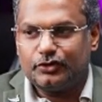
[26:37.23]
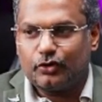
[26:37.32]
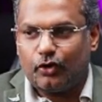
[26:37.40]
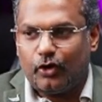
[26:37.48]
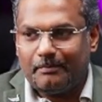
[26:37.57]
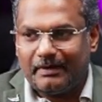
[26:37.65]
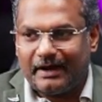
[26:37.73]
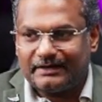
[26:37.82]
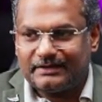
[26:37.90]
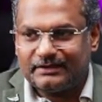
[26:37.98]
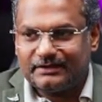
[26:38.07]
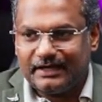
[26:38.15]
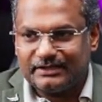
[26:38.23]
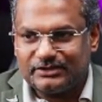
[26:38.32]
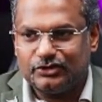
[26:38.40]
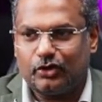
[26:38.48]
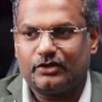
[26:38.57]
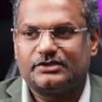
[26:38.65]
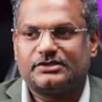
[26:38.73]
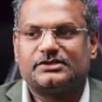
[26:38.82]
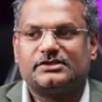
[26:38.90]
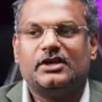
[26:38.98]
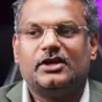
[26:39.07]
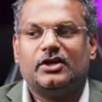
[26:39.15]
Draw matter as
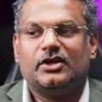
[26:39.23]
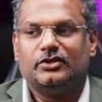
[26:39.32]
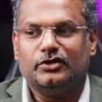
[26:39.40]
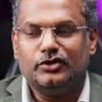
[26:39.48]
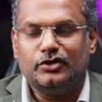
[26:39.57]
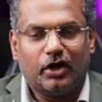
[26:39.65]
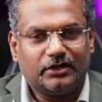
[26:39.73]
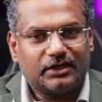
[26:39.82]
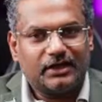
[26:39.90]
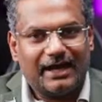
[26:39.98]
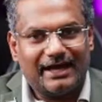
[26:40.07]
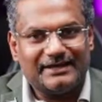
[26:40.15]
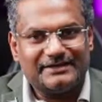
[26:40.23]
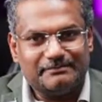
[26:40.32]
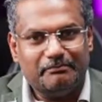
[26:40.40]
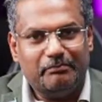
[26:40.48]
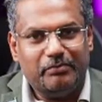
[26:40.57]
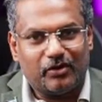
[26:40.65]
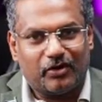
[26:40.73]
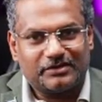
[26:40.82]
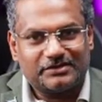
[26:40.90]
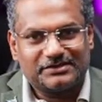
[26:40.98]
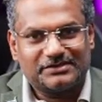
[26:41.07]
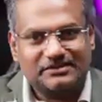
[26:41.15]
dots, not as
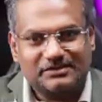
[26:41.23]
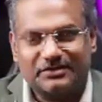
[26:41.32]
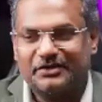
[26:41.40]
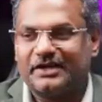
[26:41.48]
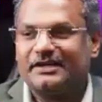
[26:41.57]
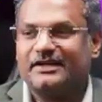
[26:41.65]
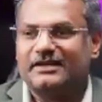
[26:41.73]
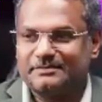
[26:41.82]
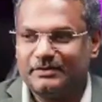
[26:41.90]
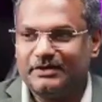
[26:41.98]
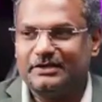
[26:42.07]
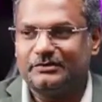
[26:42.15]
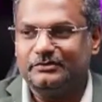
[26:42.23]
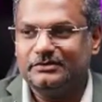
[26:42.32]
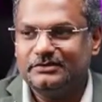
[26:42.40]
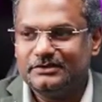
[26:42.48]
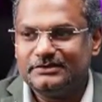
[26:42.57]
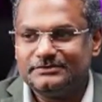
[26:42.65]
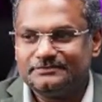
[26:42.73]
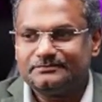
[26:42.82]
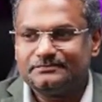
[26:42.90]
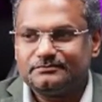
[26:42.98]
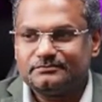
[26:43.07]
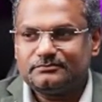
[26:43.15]
blocks. Okay. That's pretty cool.
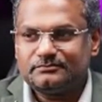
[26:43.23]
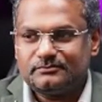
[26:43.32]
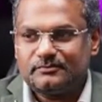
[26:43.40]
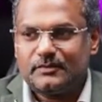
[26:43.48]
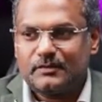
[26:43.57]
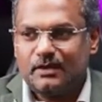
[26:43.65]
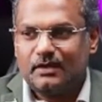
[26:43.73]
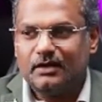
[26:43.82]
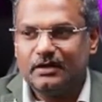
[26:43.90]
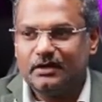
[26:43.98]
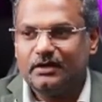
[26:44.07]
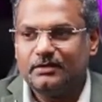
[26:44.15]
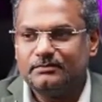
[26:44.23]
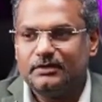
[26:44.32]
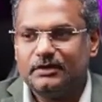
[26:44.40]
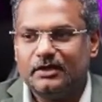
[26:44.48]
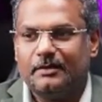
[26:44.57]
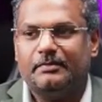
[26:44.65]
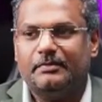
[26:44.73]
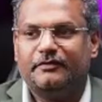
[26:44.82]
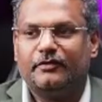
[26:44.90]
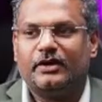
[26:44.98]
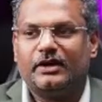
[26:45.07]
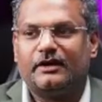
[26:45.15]
Um,
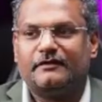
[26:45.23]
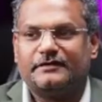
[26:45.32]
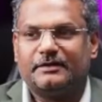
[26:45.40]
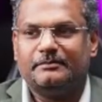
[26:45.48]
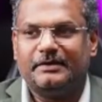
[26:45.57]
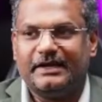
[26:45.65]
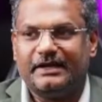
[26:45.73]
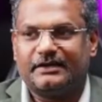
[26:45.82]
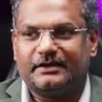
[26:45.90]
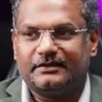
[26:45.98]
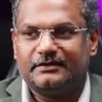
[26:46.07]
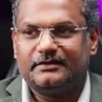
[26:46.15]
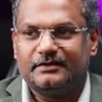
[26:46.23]
Before and after break,